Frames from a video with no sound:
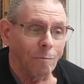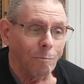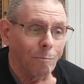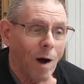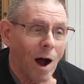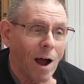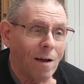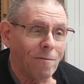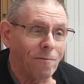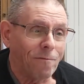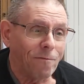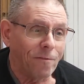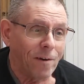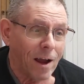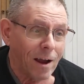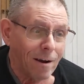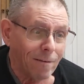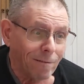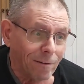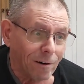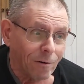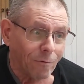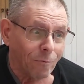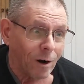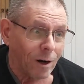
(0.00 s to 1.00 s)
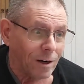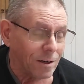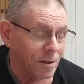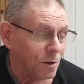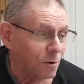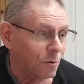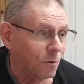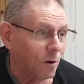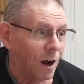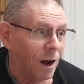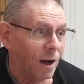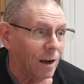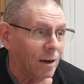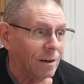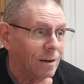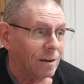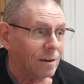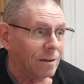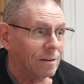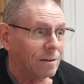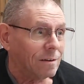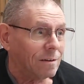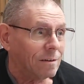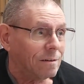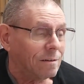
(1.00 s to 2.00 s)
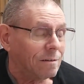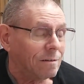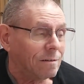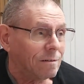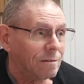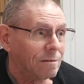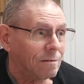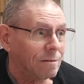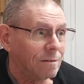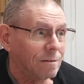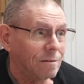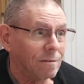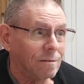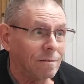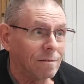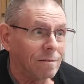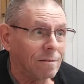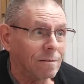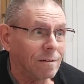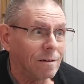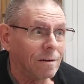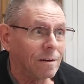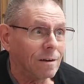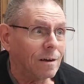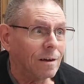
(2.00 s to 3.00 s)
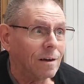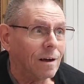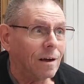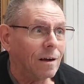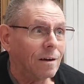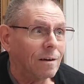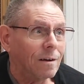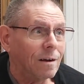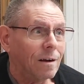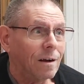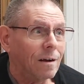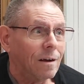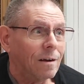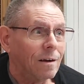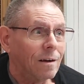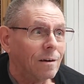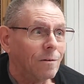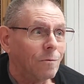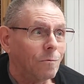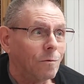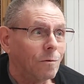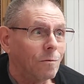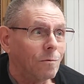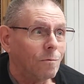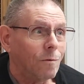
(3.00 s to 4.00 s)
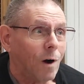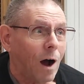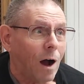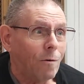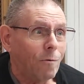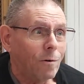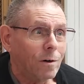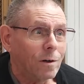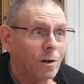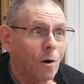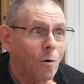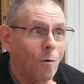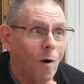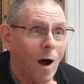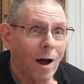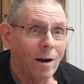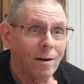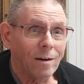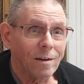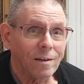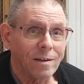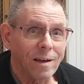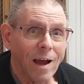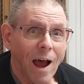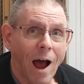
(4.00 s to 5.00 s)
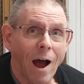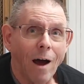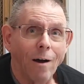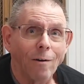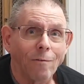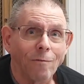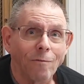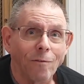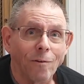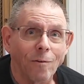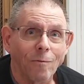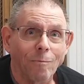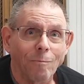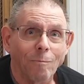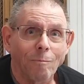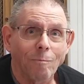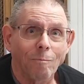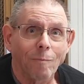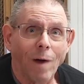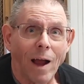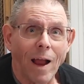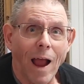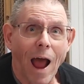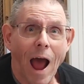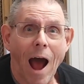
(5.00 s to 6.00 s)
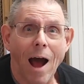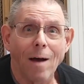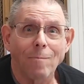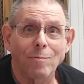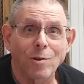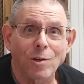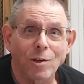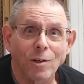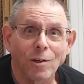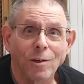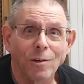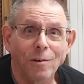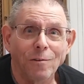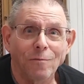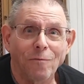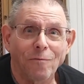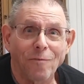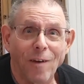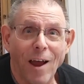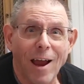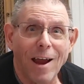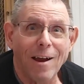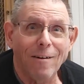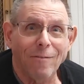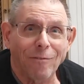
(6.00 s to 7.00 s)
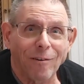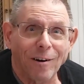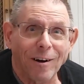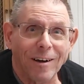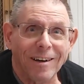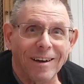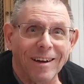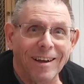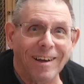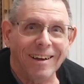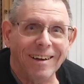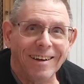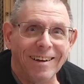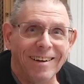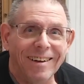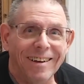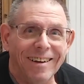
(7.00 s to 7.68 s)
Oh, my favorite restaurant. I would go out of town for absolute favorite.